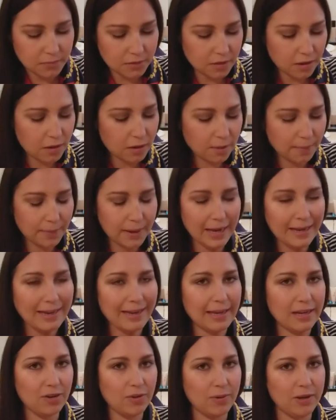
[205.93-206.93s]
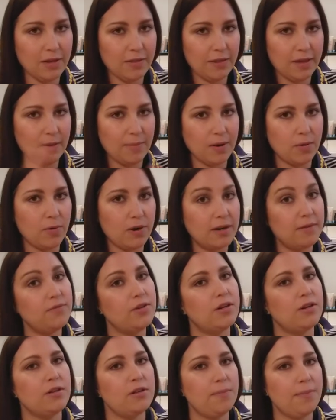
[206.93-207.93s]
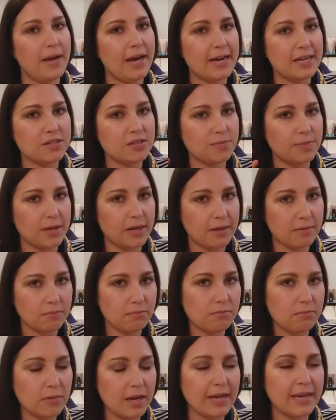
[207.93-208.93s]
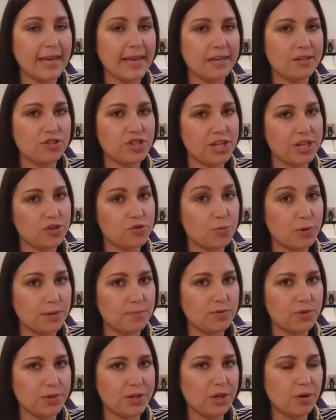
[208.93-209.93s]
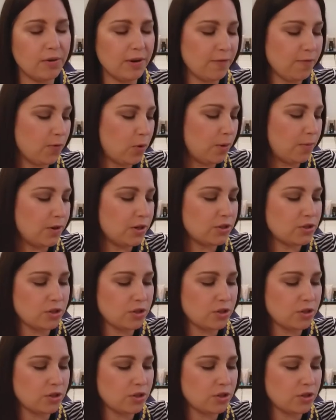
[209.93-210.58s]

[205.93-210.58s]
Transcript: um, I can't do anything about what I've done in the past, but I, I can change what I'm doing going forward.